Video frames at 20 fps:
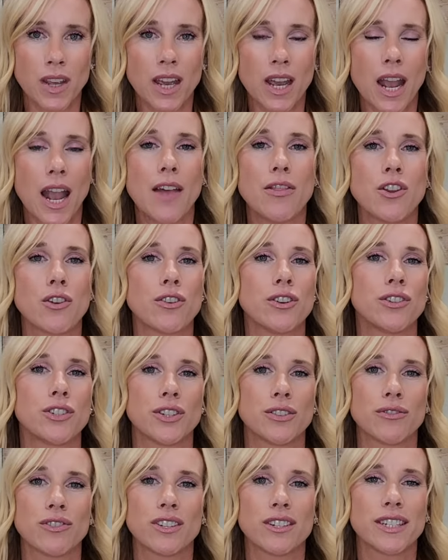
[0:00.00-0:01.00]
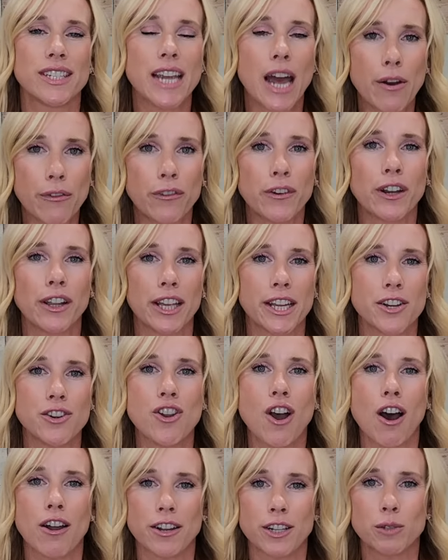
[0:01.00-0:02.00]
and there is definitely
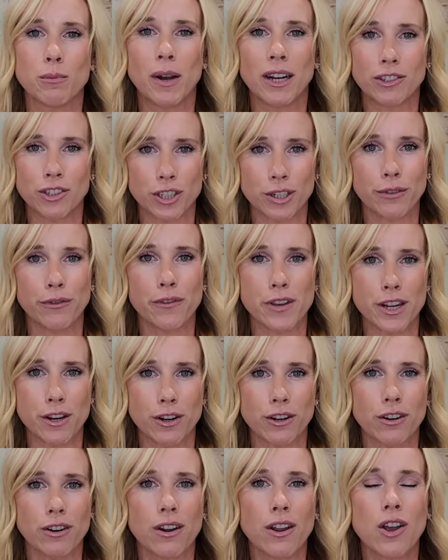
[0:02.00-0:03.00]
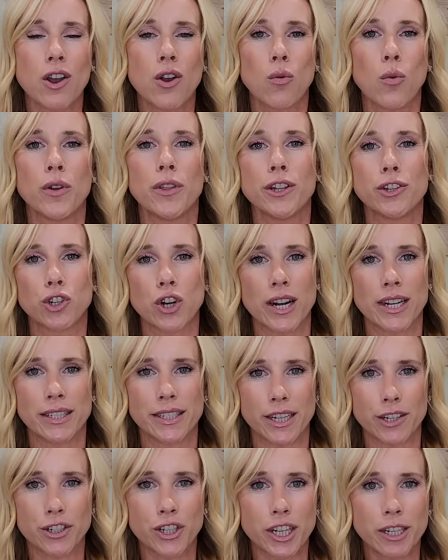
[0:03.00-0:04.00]
not as much to fear with a
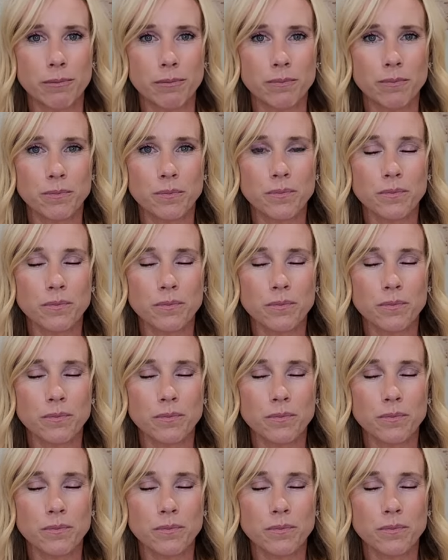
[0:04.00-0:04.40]
transition.